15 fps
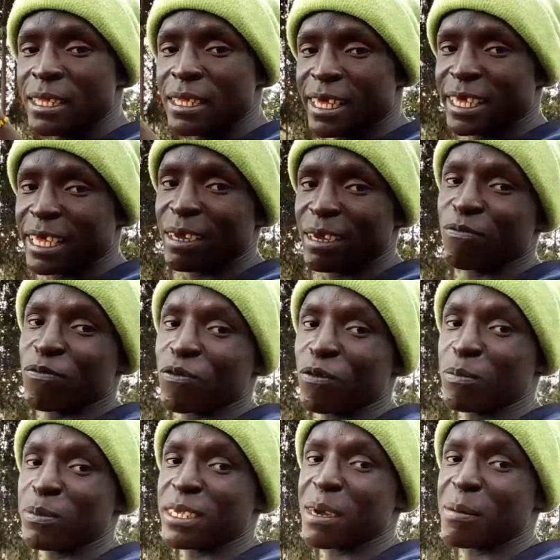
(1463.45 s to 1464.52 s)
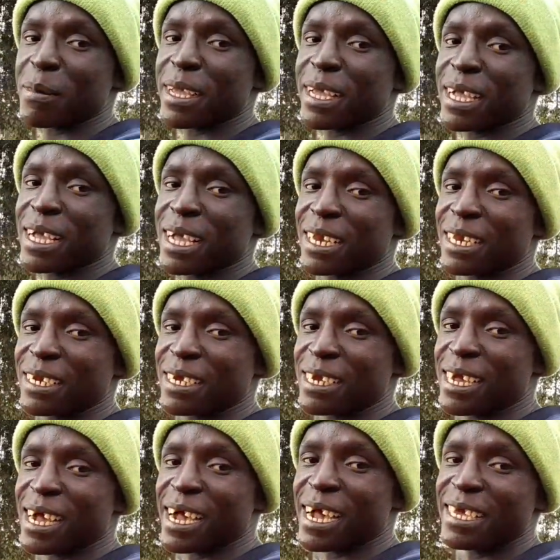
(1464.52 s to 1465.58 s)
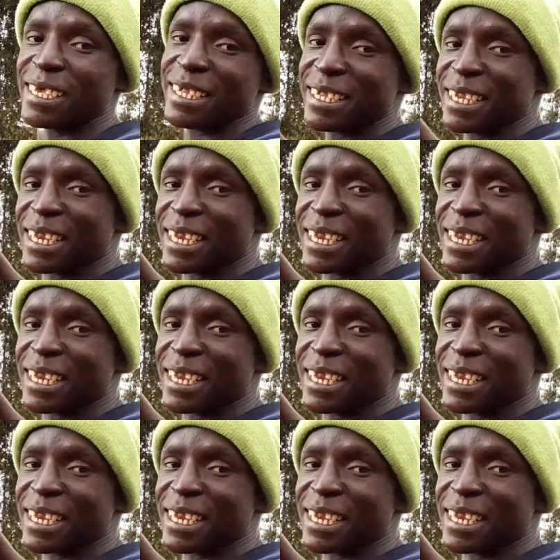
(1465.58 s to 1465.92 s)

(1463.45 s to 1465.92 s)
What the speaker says: They came from Jamaican, guys.